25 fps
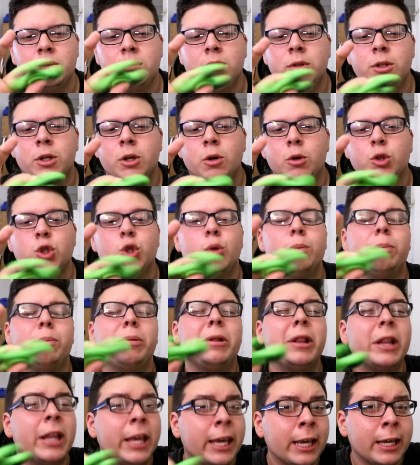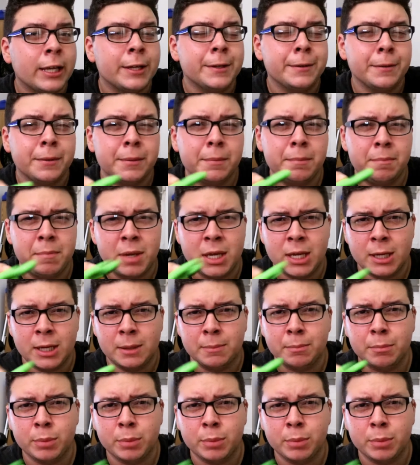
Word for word: you know, so plain being